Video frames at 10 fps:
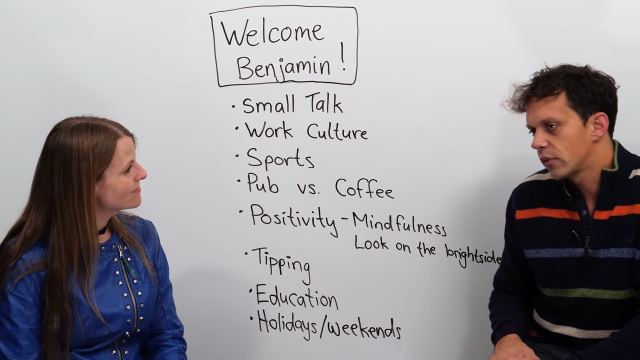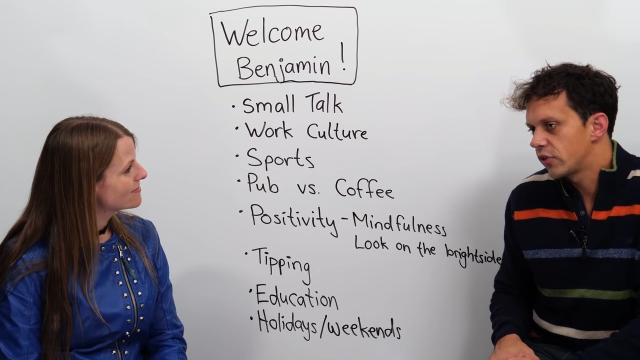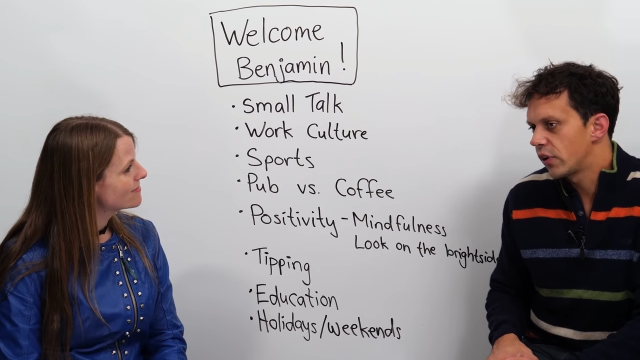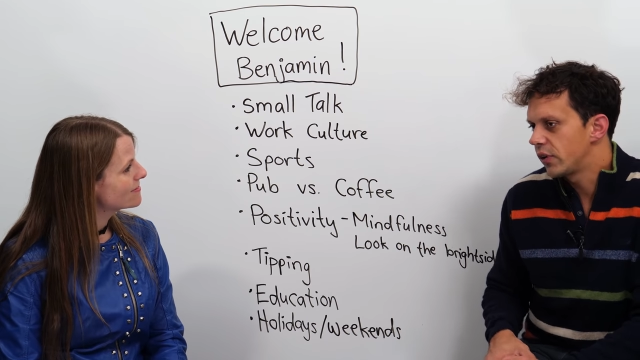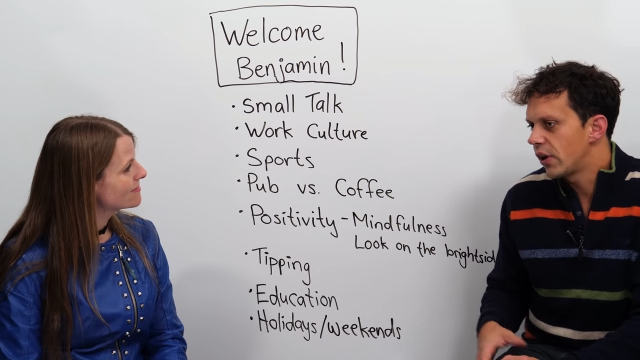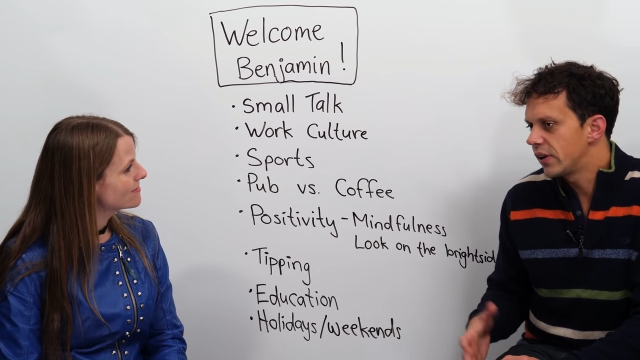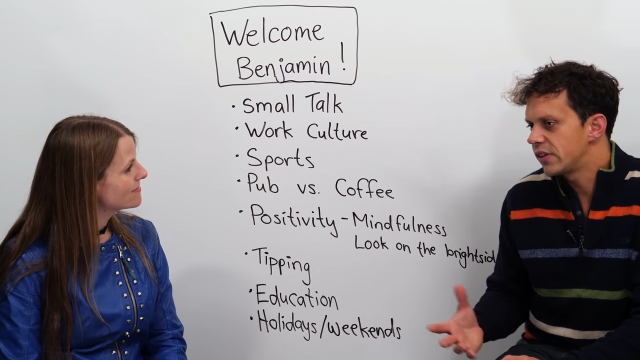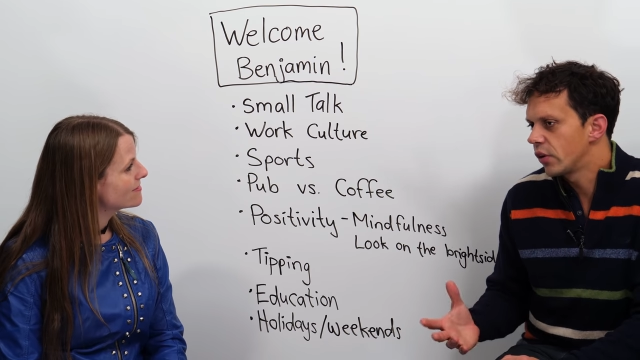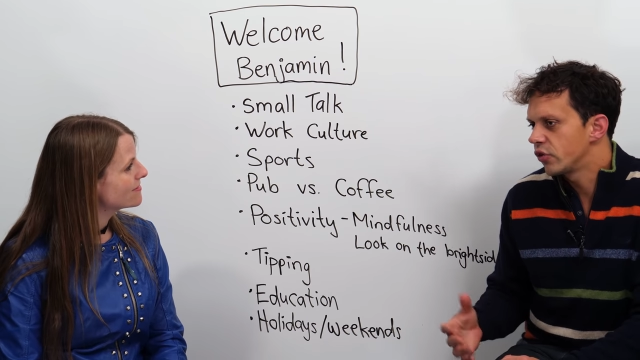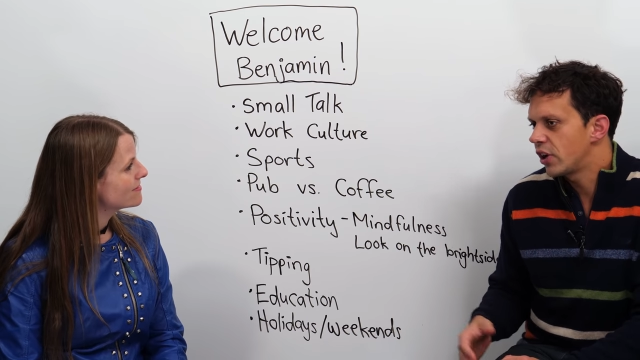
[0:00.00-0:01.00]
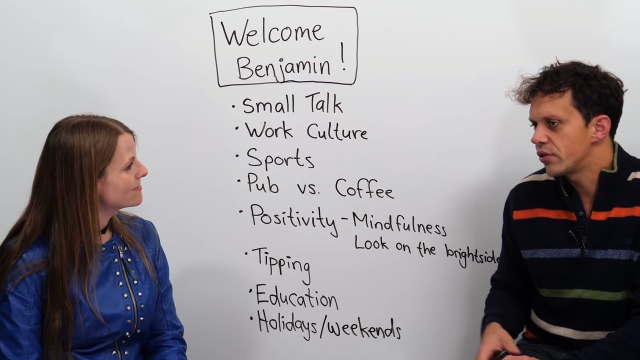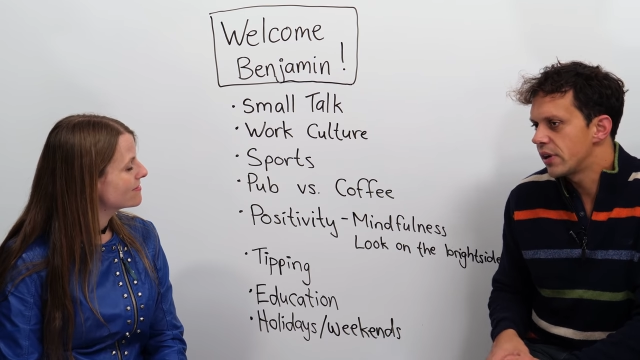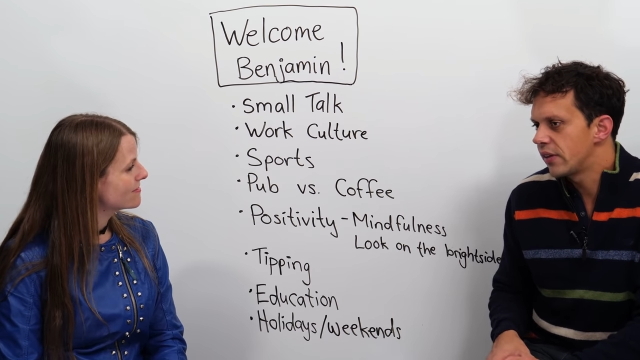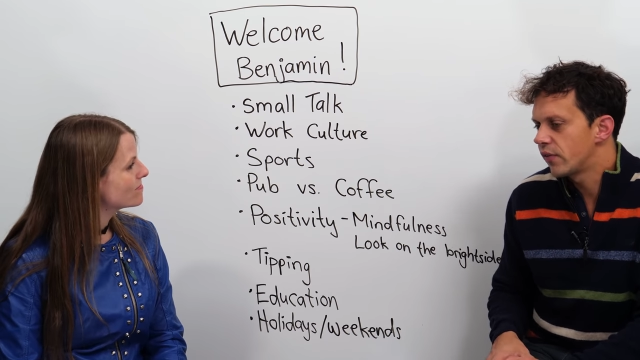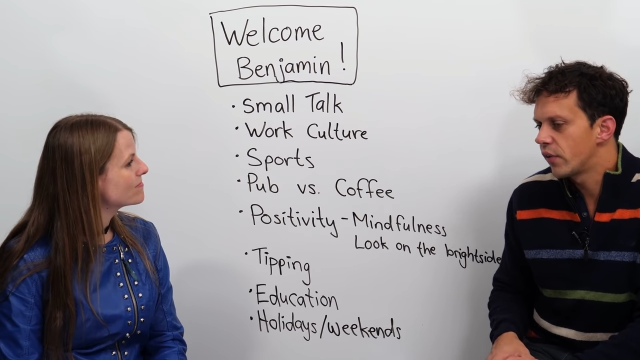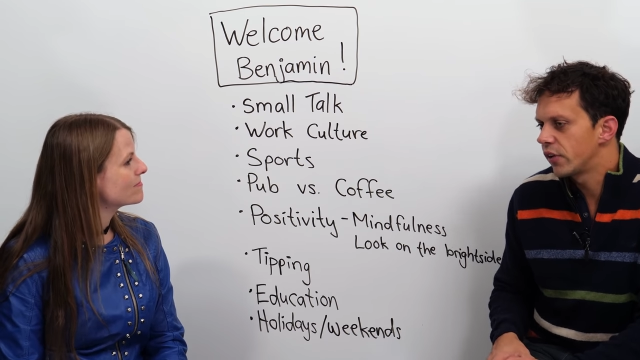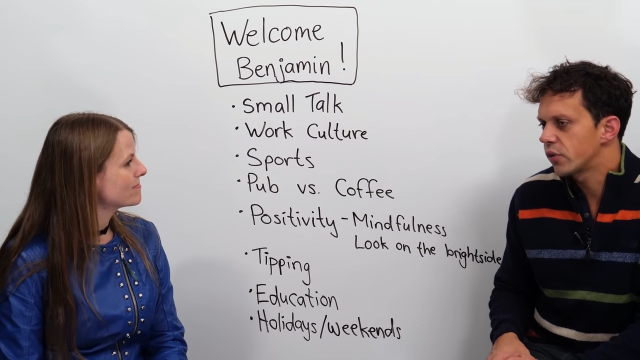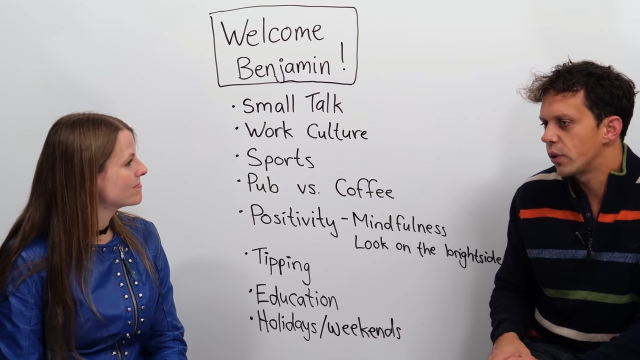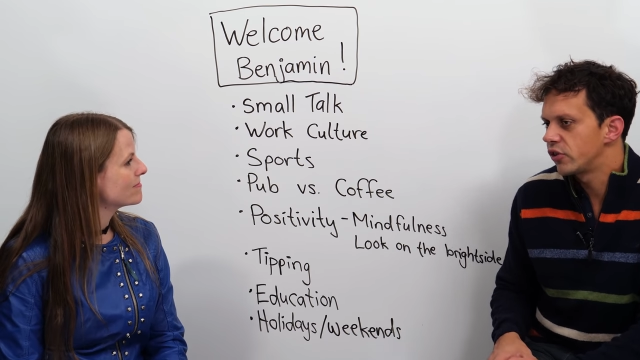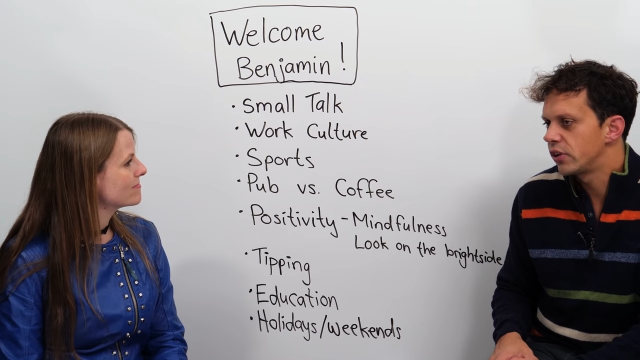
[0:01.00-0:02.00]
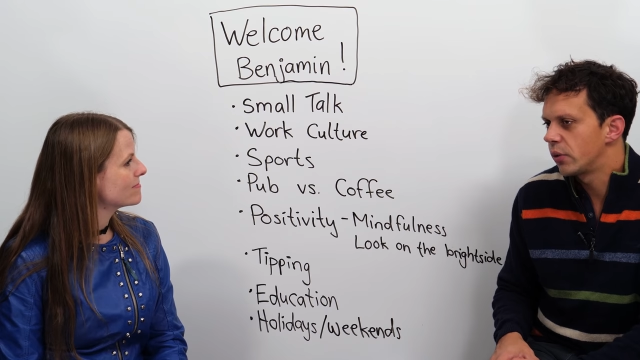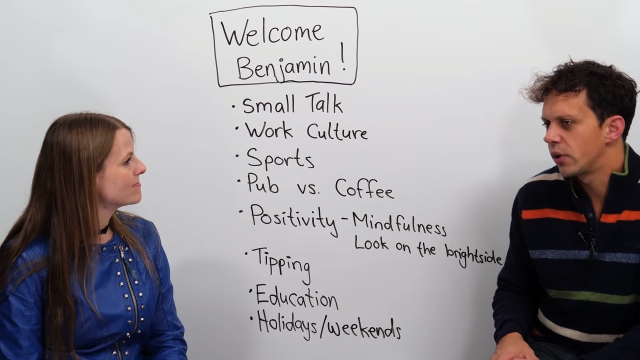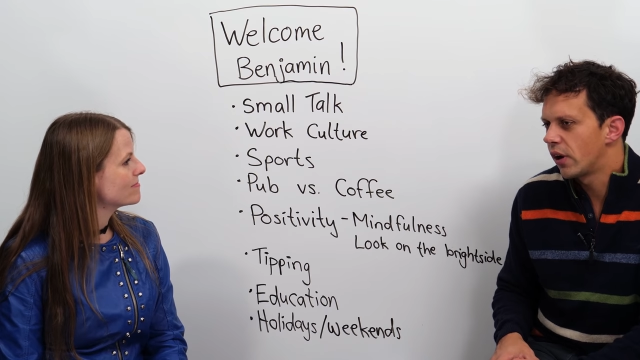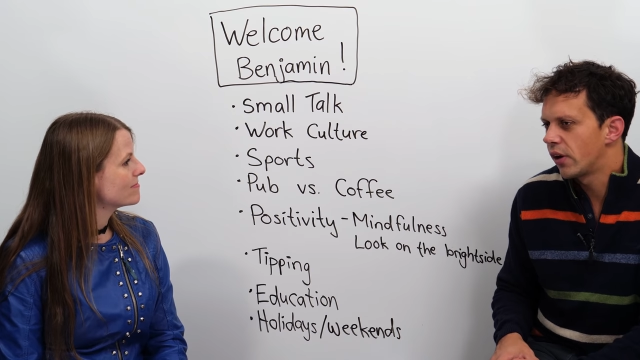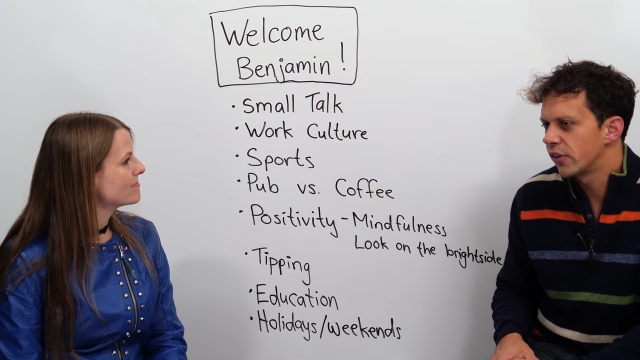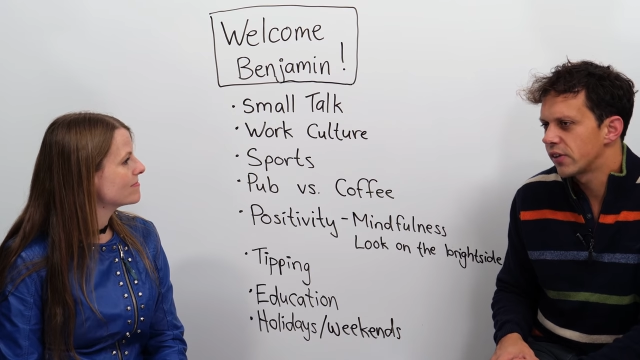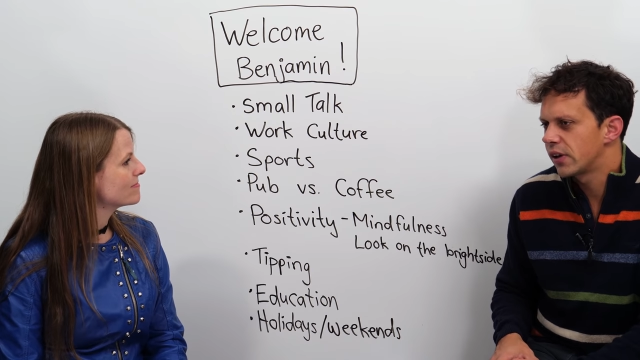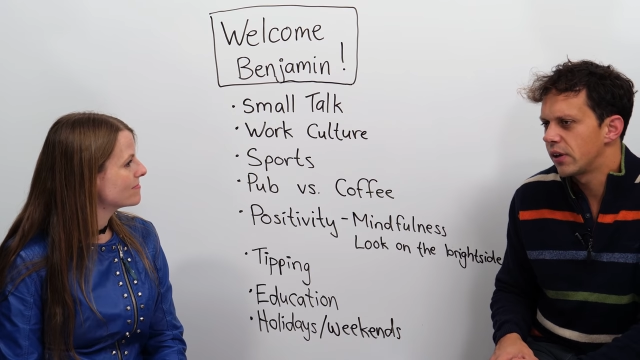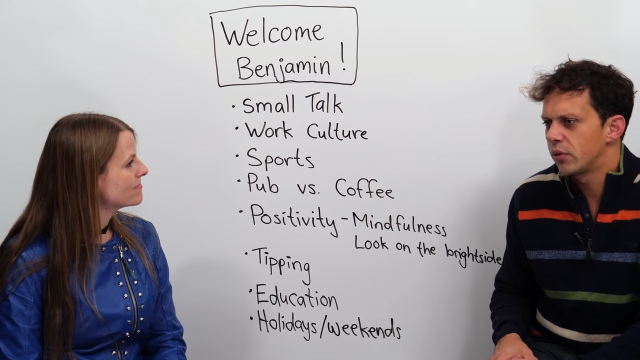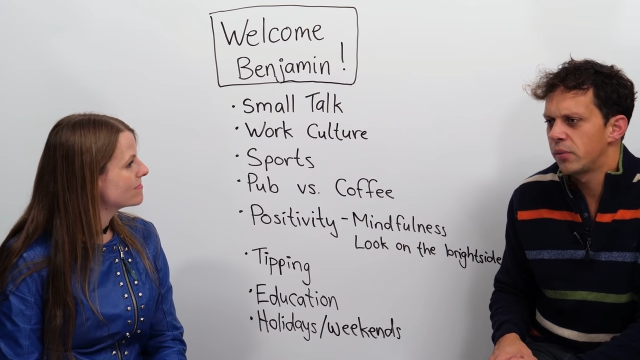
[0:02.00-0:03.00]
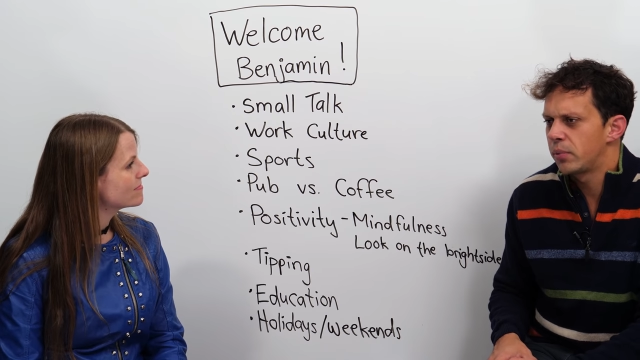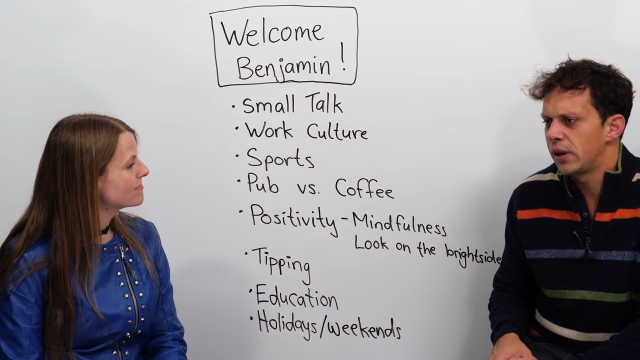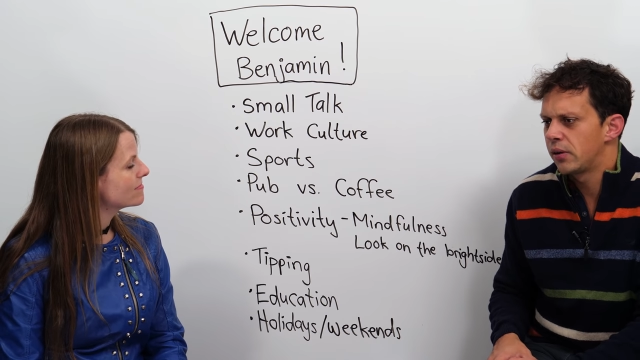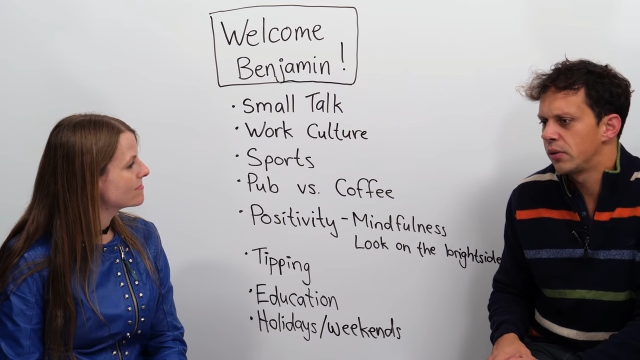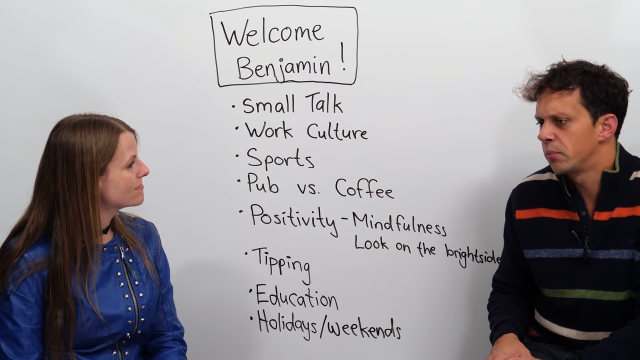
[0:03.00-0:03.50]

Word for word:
Speaker 1: so no, it's not generally the first question you would ask. It would be